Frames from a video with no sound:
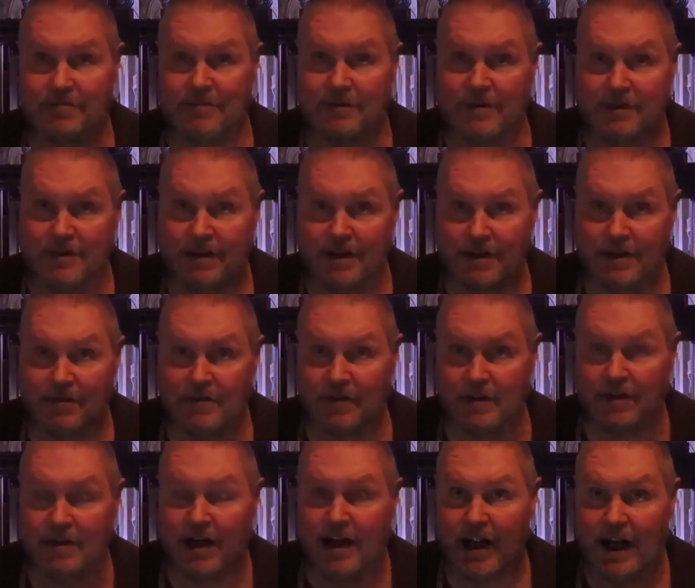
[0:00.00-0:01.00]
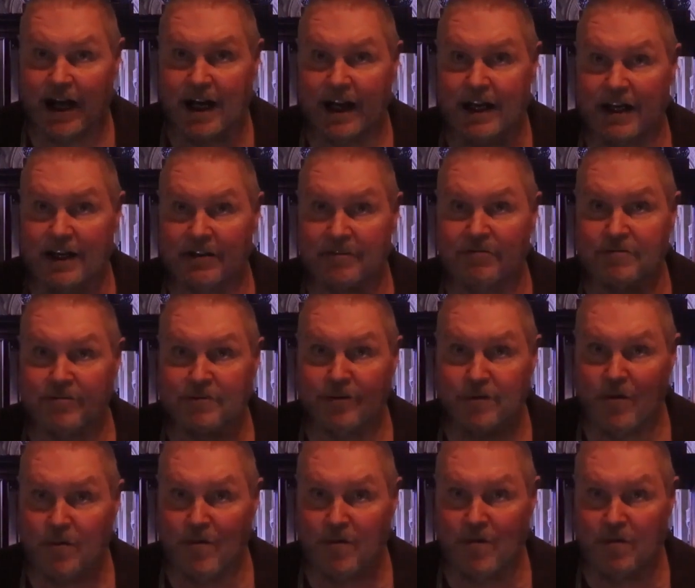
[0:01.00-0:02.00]
they take forever. I
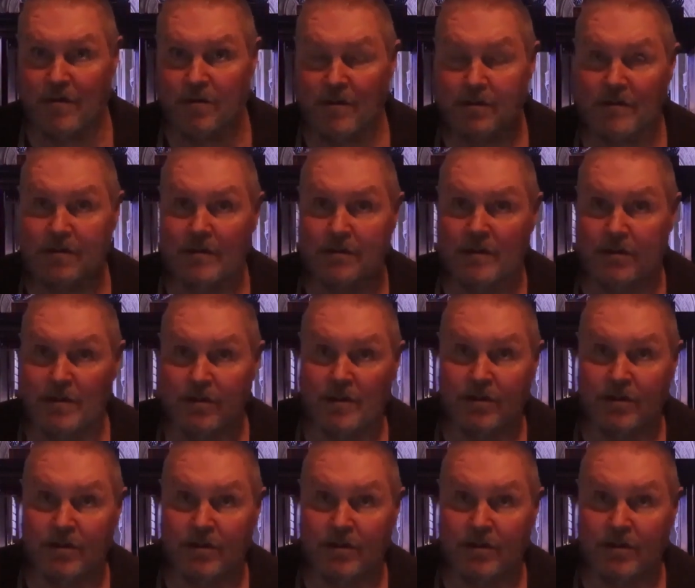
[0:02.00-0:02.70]
had four,